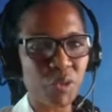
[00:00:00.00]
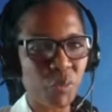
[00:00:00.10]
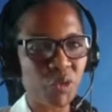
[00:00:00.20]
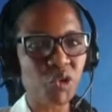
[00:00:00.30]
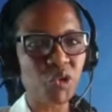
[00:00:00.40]
do
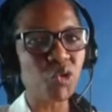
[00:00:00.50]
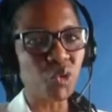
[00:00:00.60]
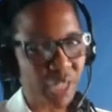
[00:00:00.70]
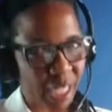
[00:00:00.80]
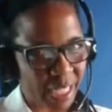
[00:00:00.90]
with
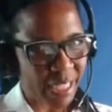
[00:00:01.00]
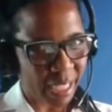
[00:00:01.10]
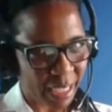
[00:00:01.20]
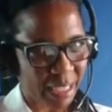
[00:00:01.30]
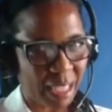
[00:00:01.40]

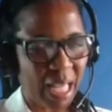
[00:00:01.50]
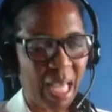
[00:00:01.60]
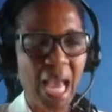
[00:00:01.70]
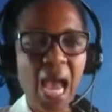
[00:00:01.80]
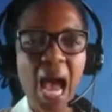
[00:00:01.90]
duration,
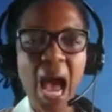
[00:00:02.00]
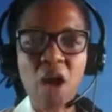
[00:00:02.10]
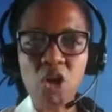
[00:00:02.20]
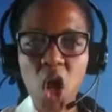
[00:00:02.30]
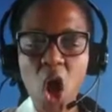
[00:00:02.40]

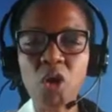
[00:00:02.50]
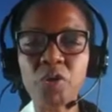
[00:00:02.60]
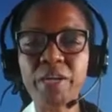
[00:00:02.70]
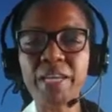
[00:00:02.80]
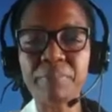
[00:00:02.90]
how long
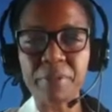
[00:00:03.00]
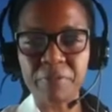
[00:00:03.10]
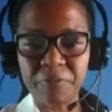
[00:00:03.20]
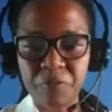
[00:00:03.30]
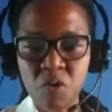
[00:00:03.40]
you can
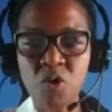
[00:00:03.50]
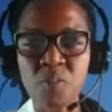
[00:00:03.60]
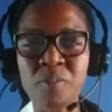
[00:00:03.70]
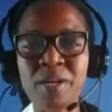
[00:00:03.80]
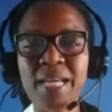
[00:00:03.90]

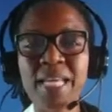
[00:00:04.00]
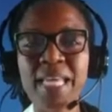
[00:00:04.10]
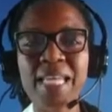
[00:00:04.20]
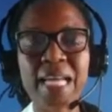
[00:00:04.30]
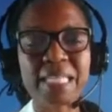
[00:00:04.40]
perform
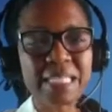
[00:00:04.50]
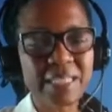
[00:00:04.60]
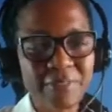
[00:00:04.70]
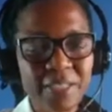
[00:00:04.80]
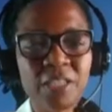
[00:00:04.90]
an
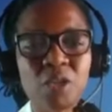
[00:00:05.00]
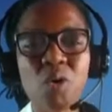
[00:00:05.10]
activity